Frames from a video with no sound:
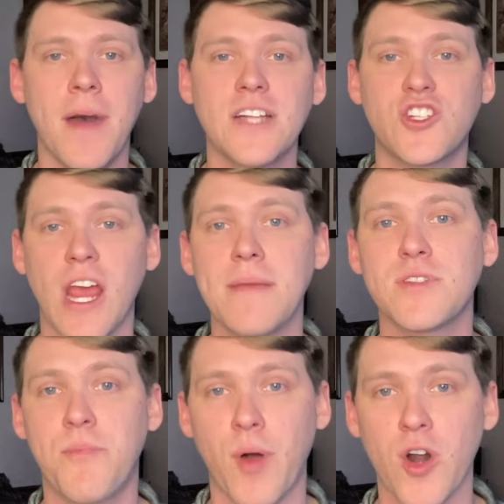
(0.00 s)

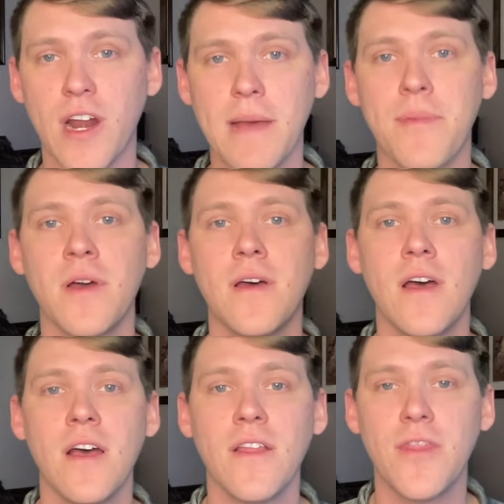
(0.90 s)
James Burnip,
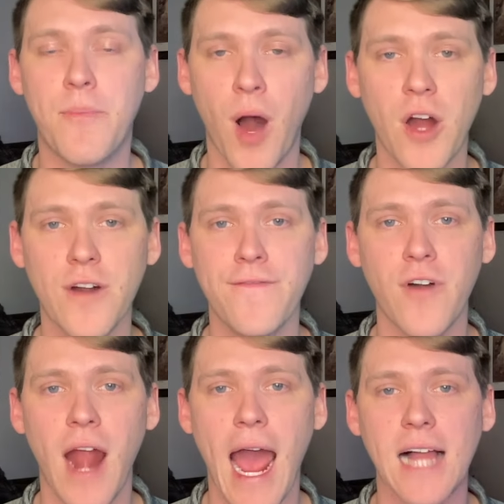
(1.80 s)
the punter
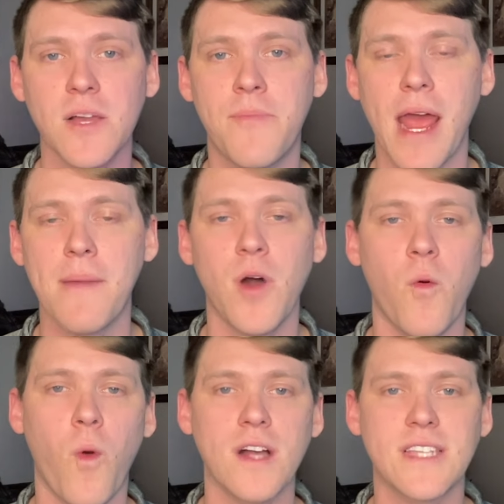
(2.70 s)
for Alabama,
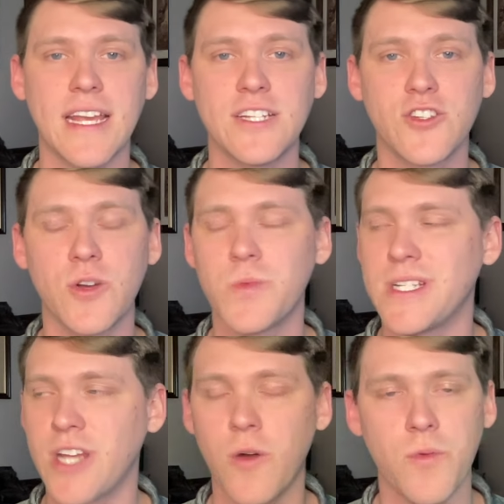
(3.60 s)
was injured. We
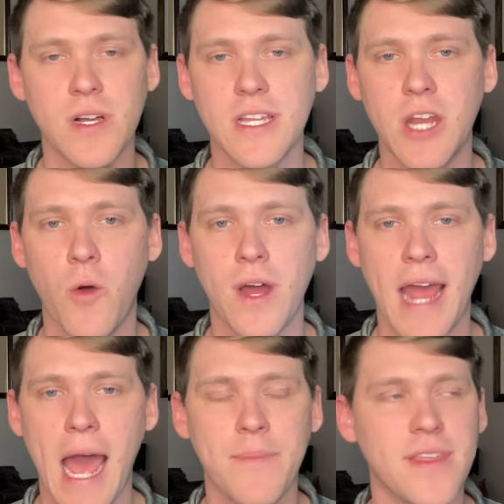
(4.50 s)
don't really know what
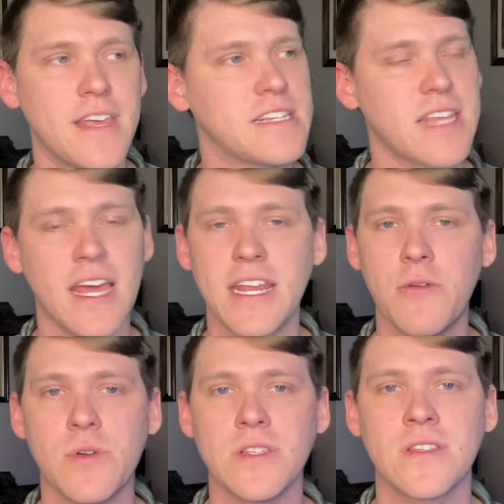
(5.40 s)
happened. They said he
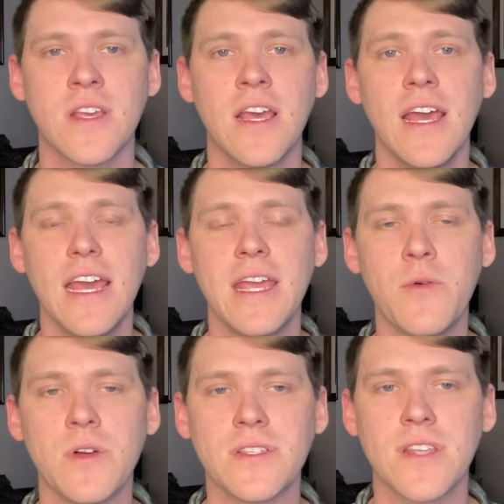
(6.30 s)
was
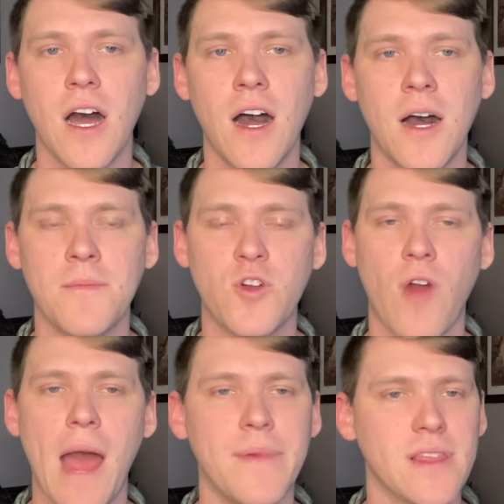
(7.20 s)

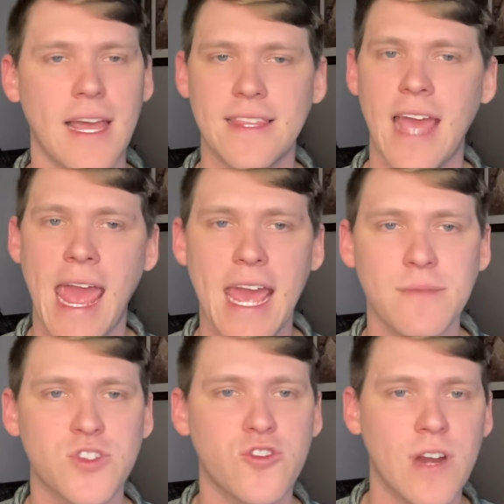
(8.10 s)
grabbing like the
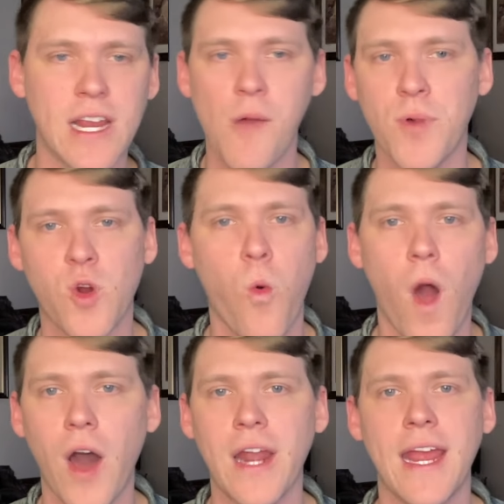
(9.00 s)
hamstring upper quad